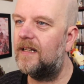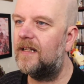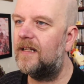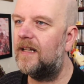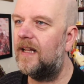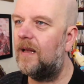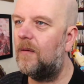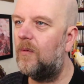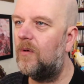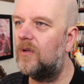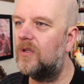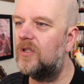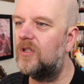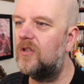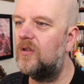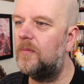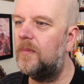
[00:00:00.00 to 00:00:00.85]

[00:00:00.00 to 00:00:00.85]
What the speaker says: That was stupid.